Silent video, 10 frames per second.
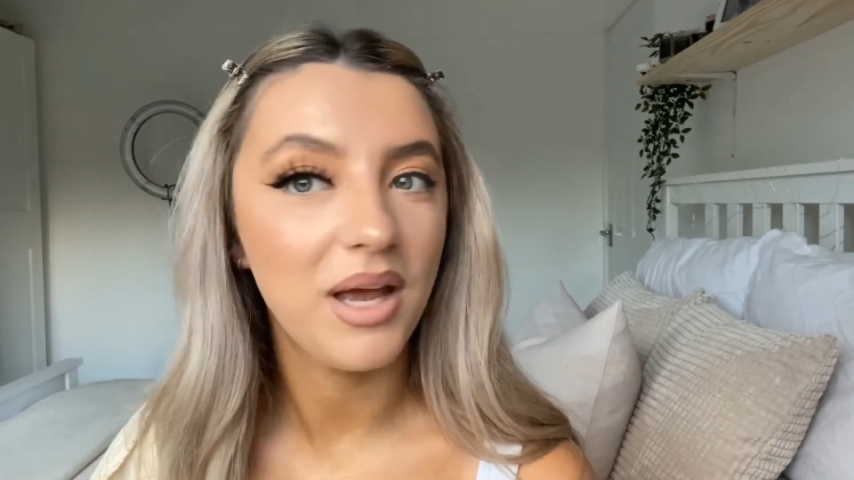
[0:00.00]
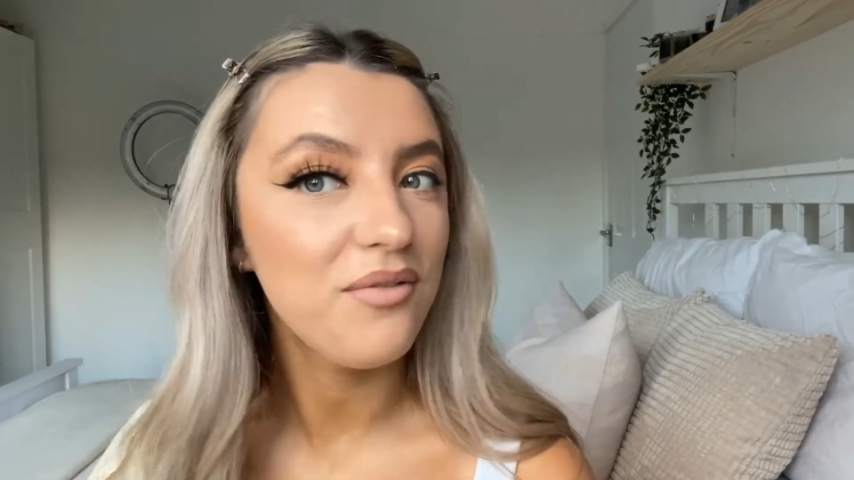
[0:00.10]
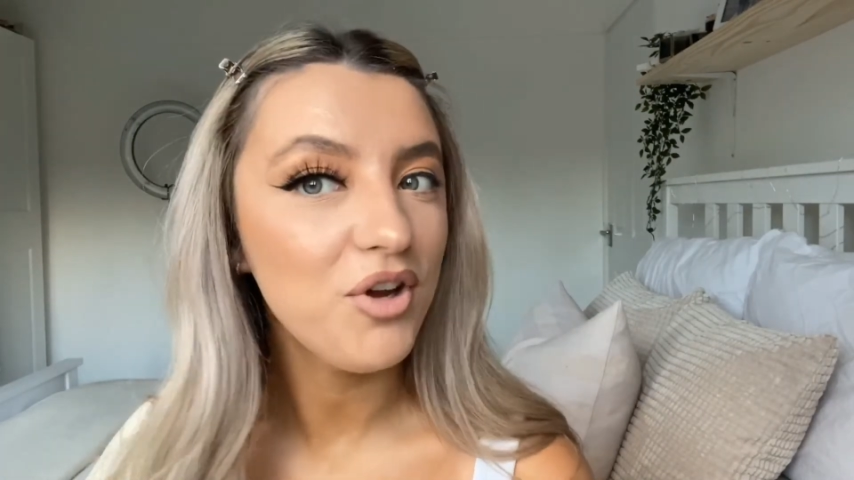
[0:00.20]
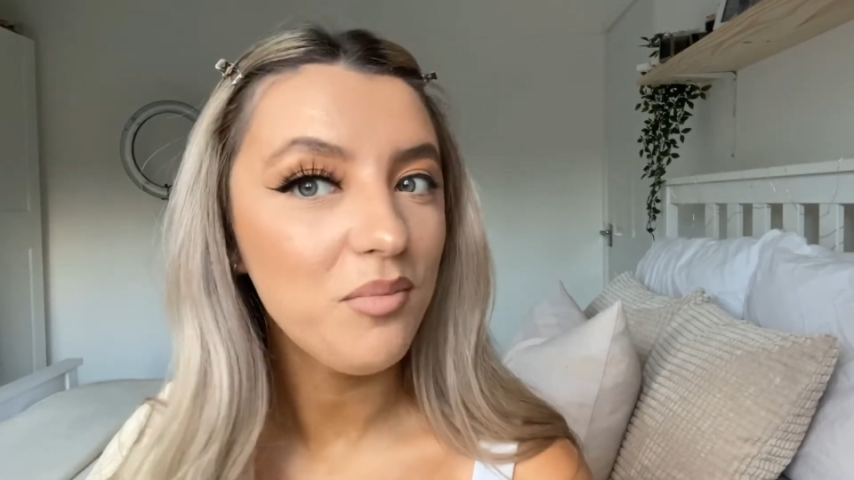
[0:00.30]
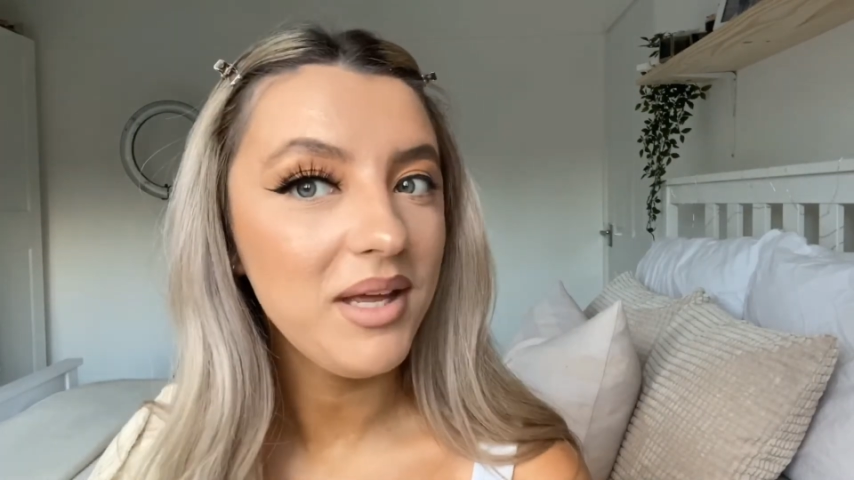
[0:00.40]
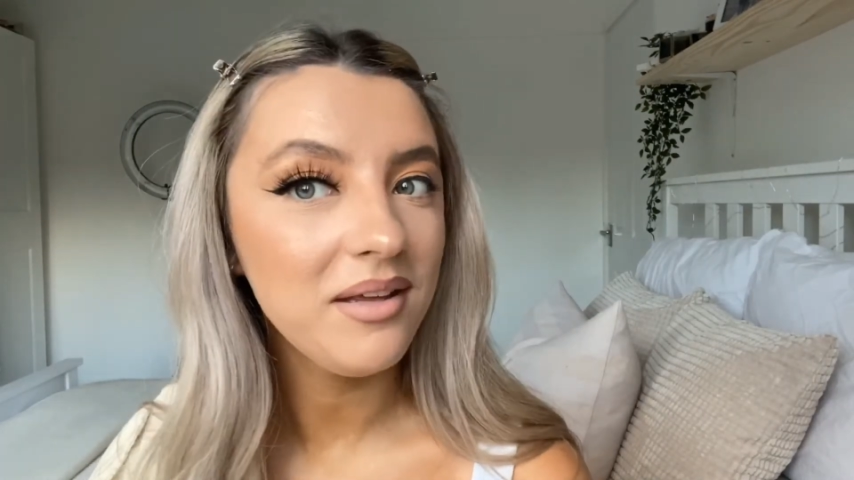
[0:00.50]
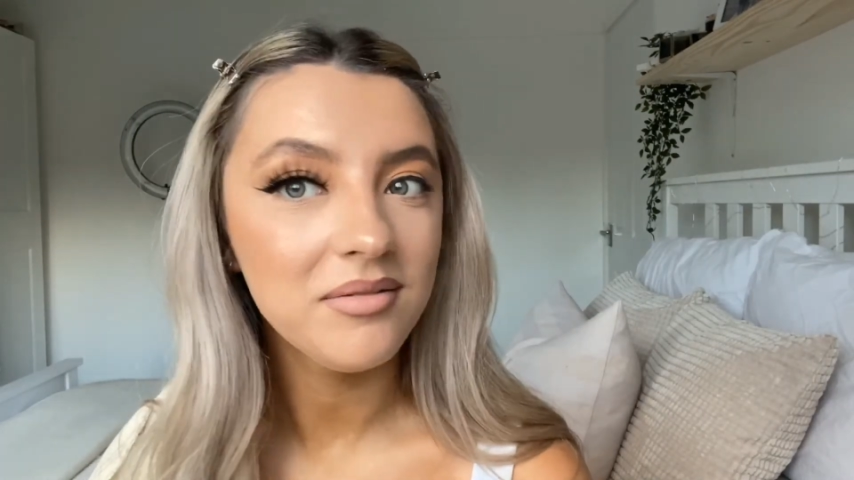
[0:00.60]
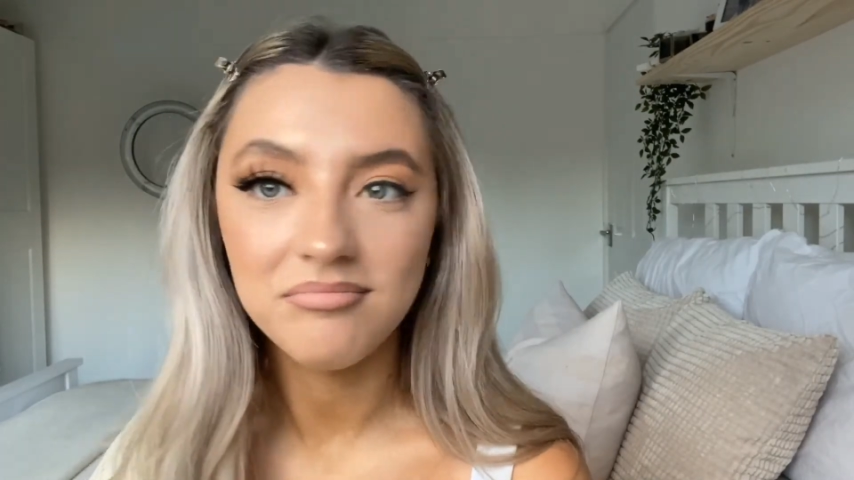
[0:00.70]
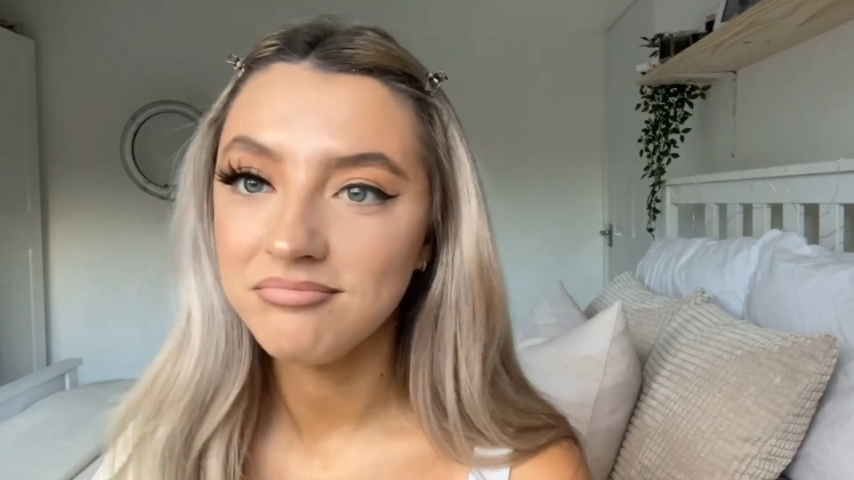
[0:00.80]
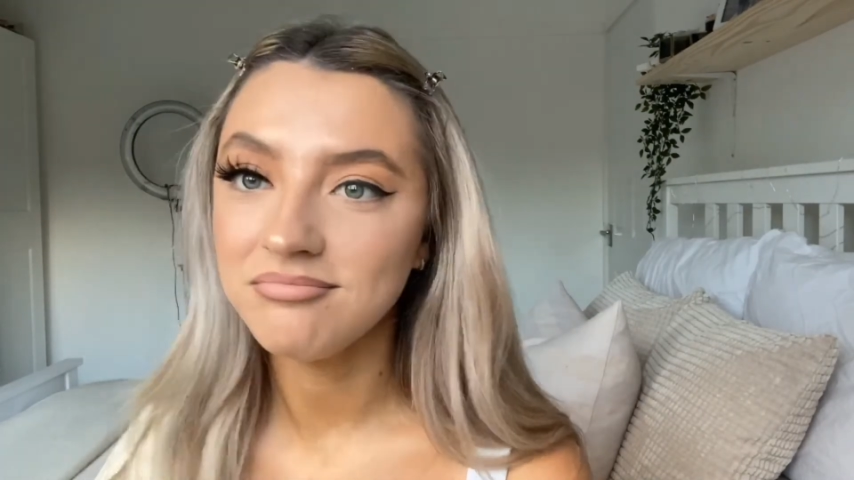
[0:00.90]
Ruby.
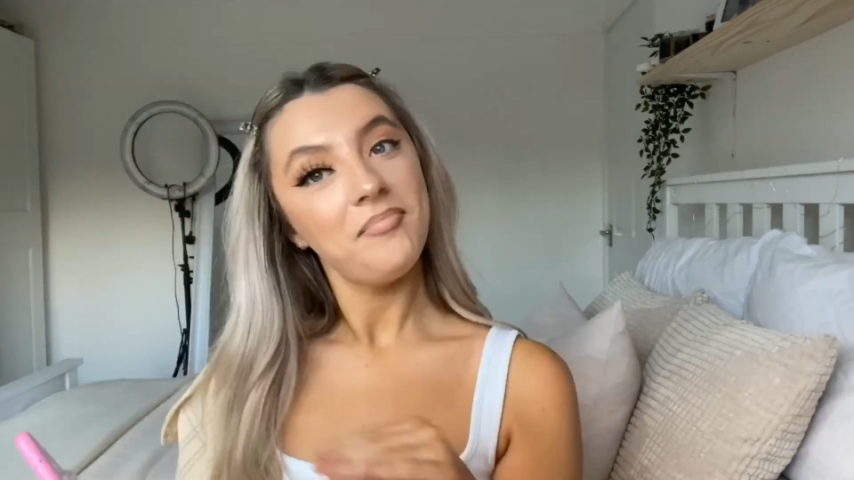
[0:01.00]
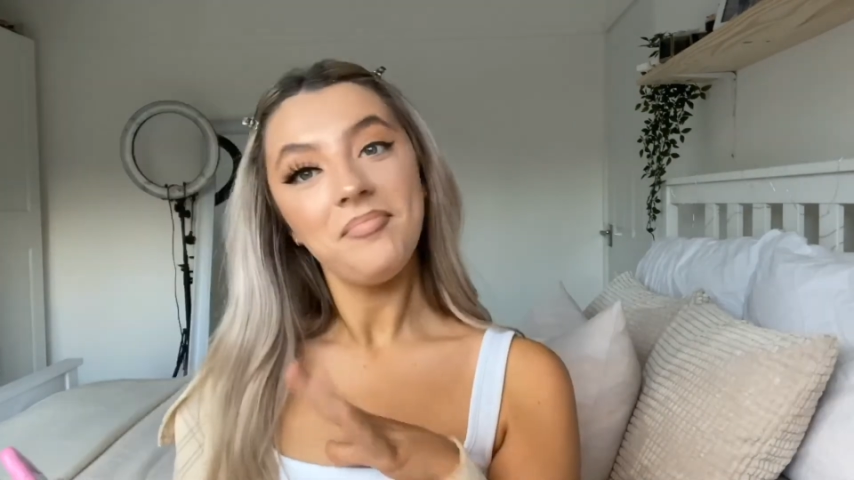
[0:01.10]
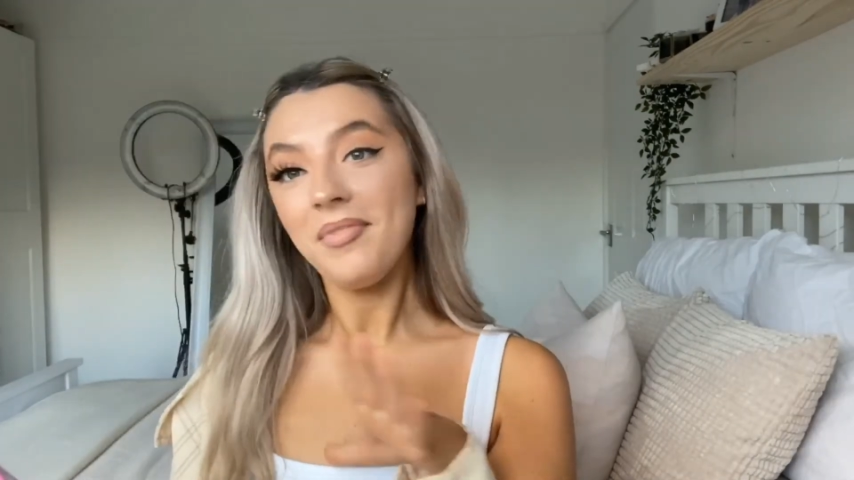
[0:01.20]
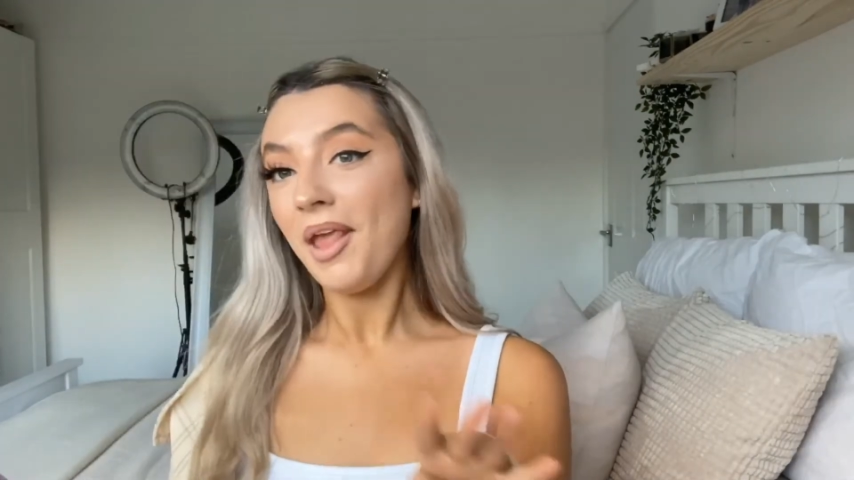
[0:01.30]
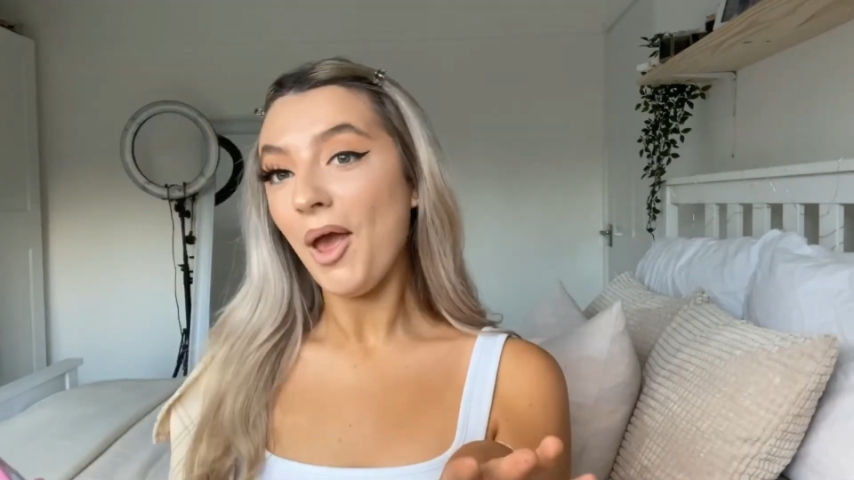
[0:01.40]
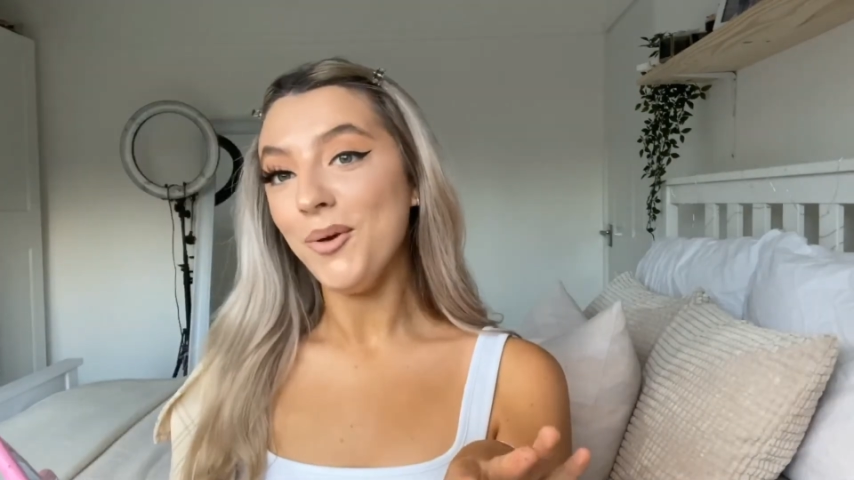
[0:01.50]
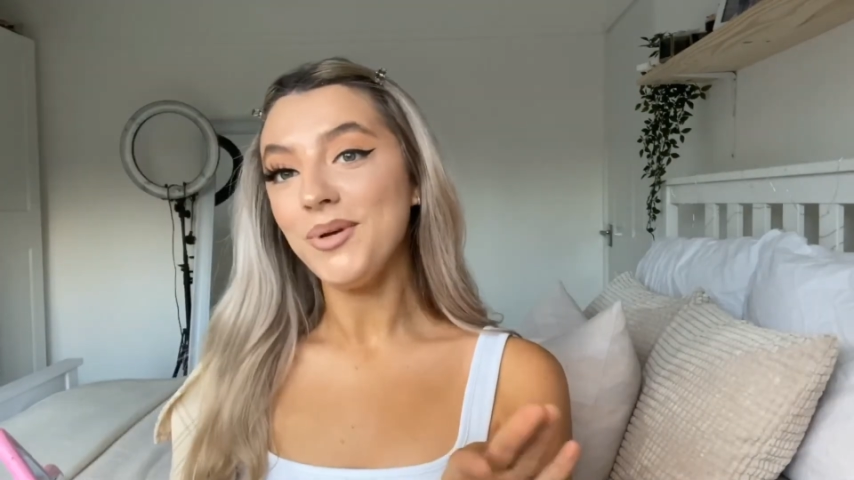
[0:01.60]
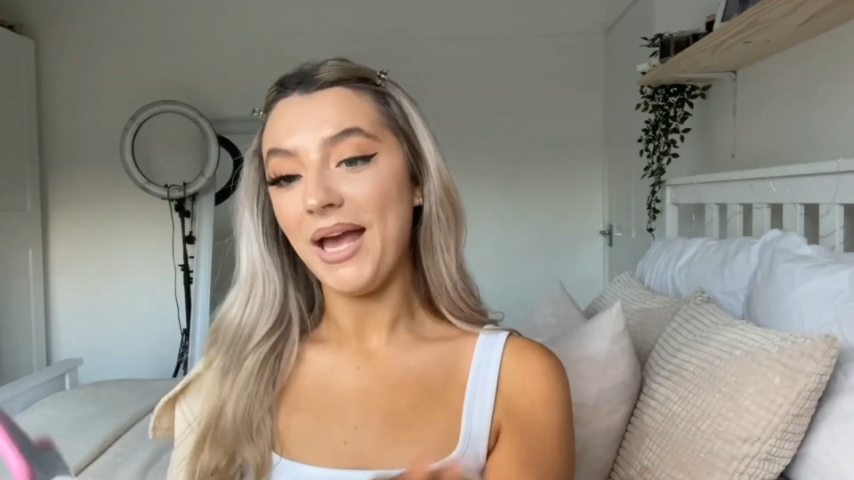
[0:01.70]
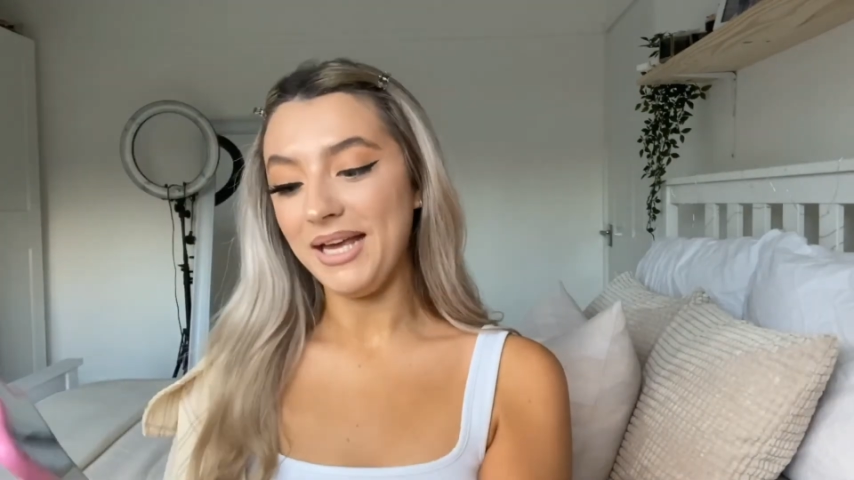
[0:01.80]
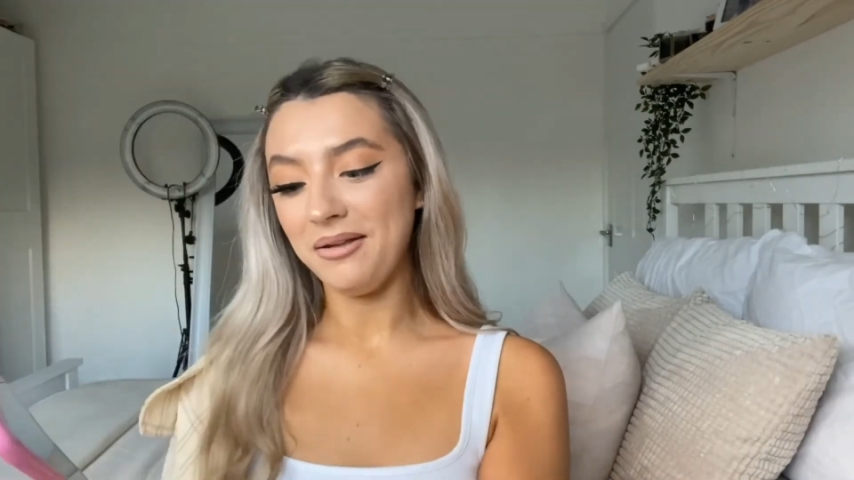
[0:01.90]

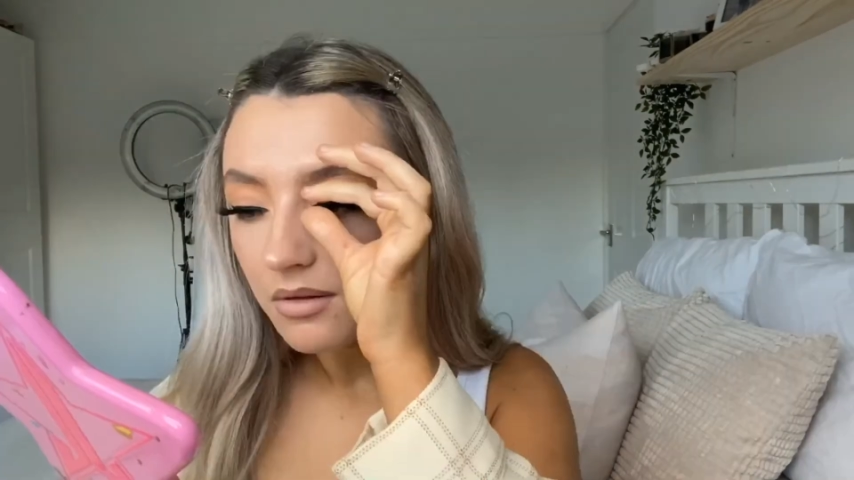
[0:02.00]
Okay.